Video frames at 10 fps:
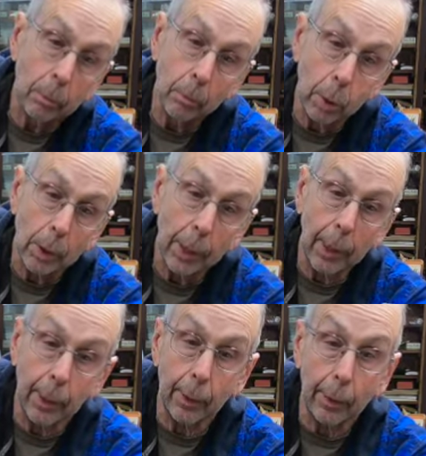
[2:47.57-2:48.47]
put that
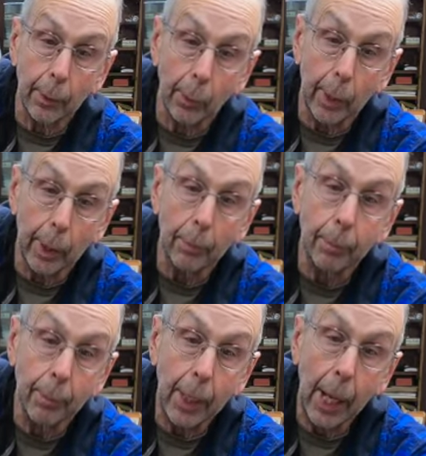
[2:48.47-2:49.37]
into the tree,
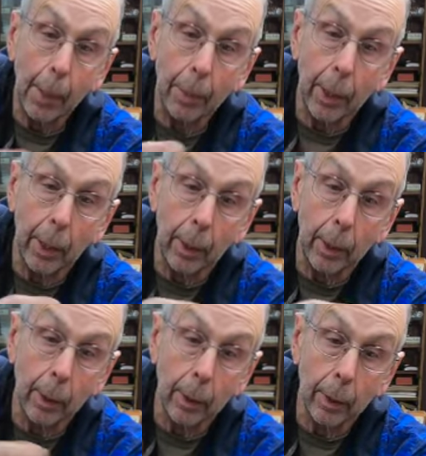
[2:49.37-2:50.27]
tap it in
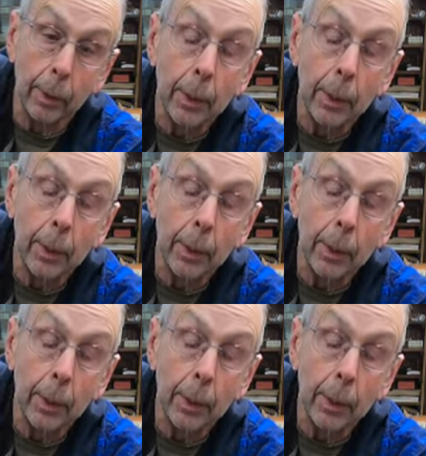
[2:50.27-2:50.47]
here,